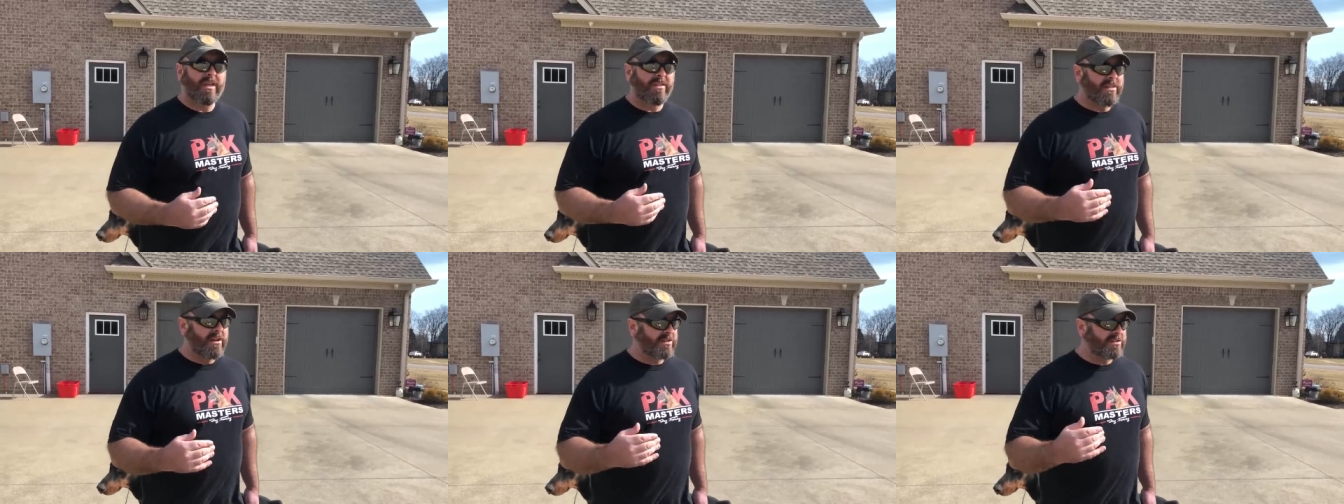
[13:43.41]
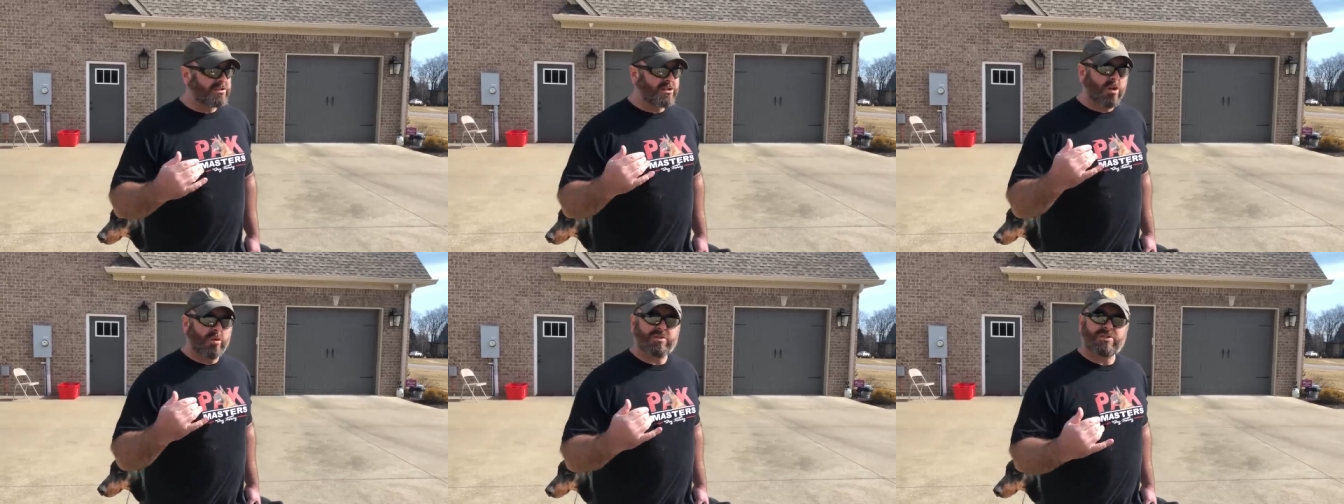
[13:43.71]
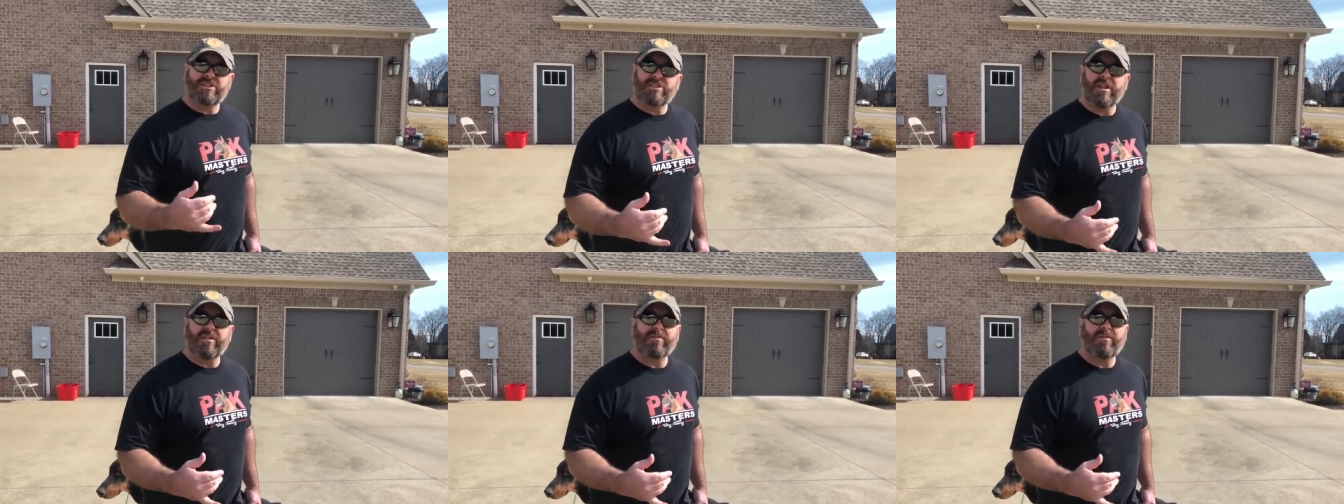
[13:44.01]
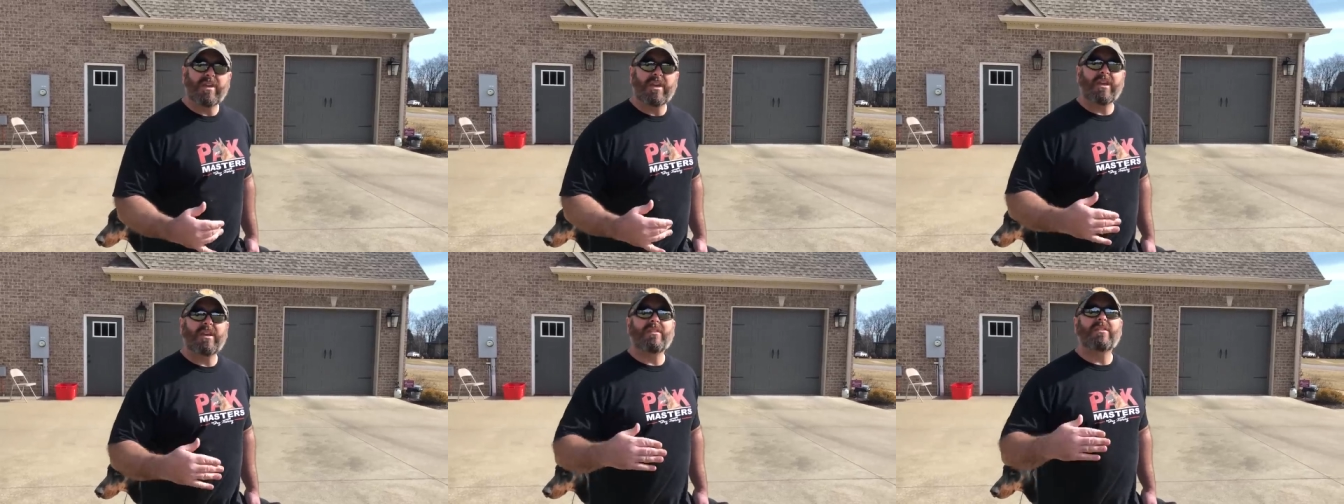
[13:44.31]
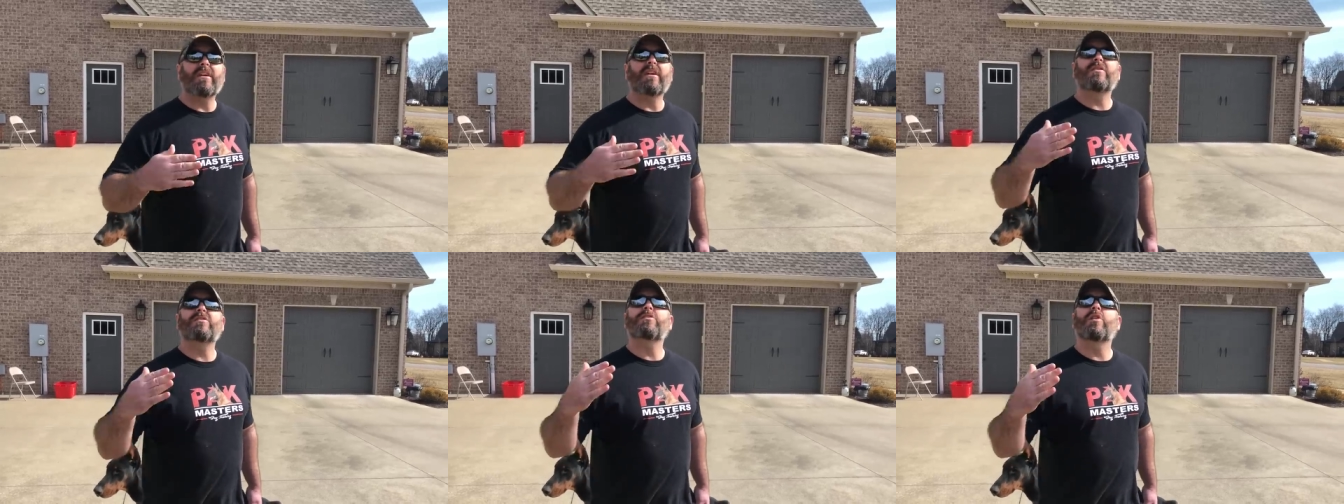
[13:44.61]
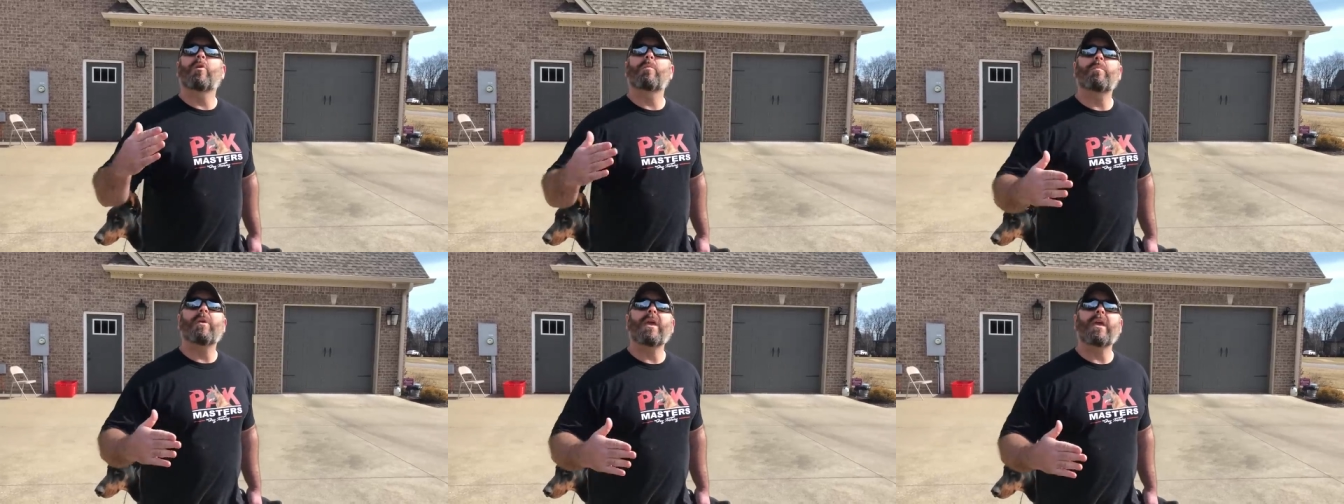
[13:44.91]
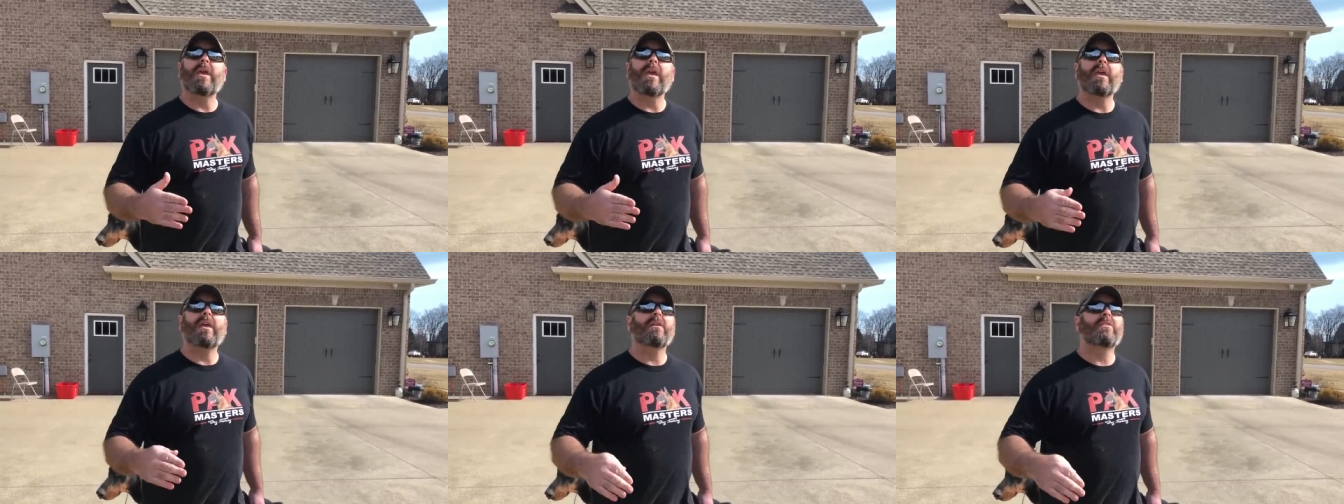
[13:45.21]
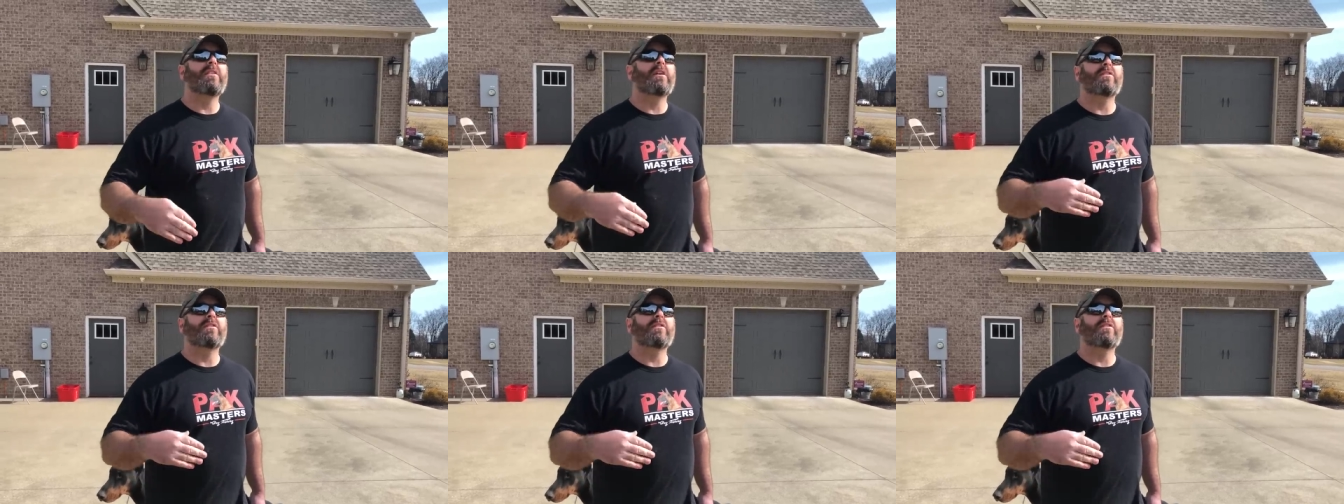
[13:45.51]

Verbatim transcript: There's no sniffing, there's no peeing,